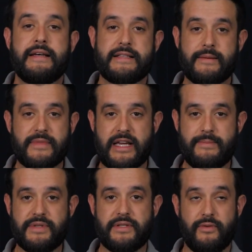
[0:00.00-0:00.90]

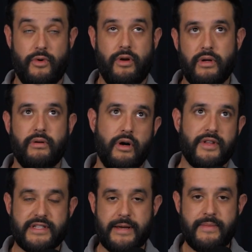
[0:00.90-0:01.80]
Sometimes, or all
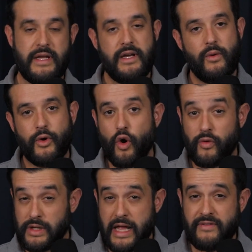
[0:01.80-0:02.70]
the time, we go
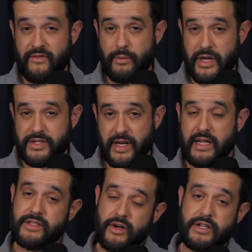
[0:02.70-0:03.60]
over a lot of information and
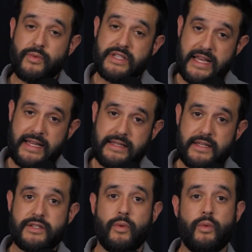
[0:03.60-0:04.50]
it's hard to retain.
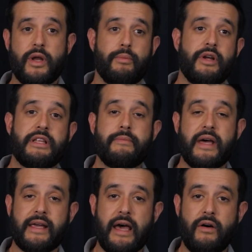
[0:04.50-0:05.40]
So we want to bring them
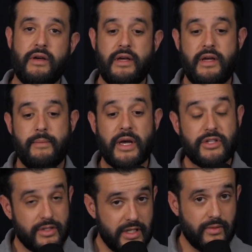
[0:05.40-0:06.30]
back out, make
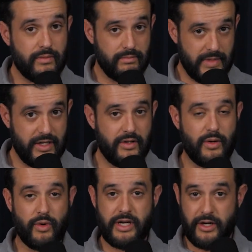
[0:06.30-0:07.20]
sure that they know
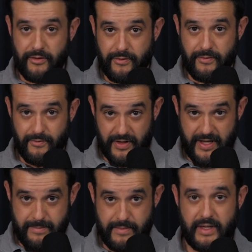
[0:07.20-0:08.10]
that we're here for
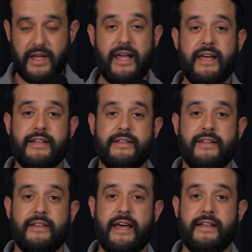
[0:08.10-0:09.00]
them and
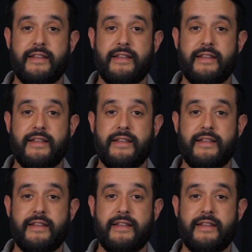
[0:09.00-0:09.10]
that